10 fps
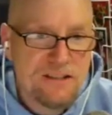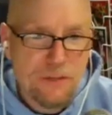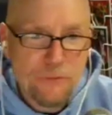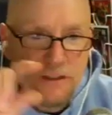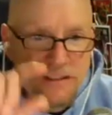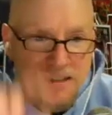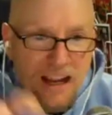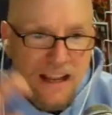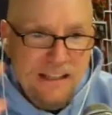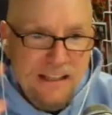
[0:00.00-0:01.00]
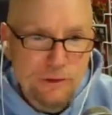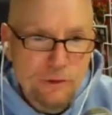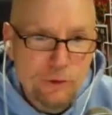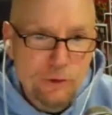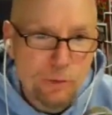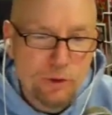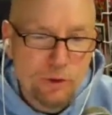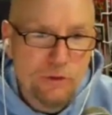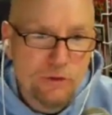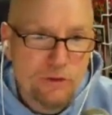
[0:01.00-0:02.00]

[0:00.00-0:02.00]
different tiny little super glues.